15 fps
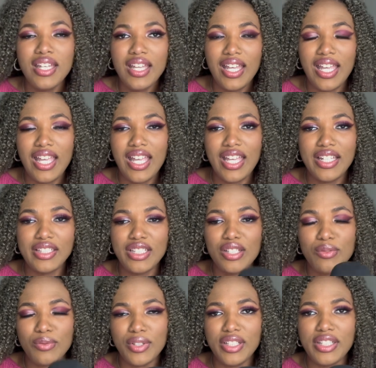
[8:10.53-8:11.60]
and
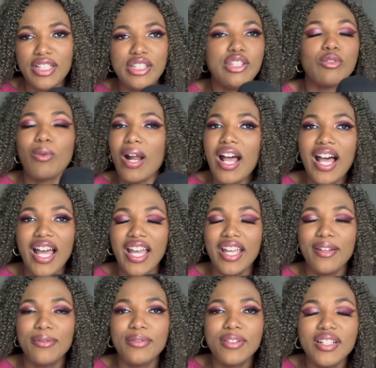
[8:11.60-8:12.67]
could really
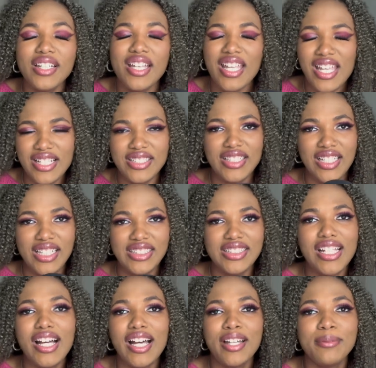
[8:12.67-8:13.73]
thrive in today's
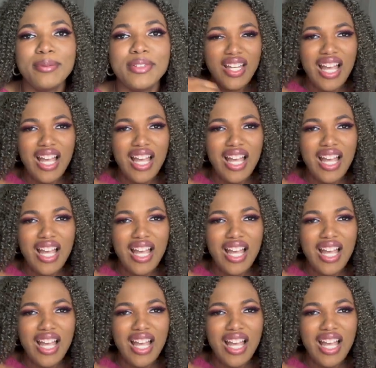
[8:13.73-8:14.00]
time.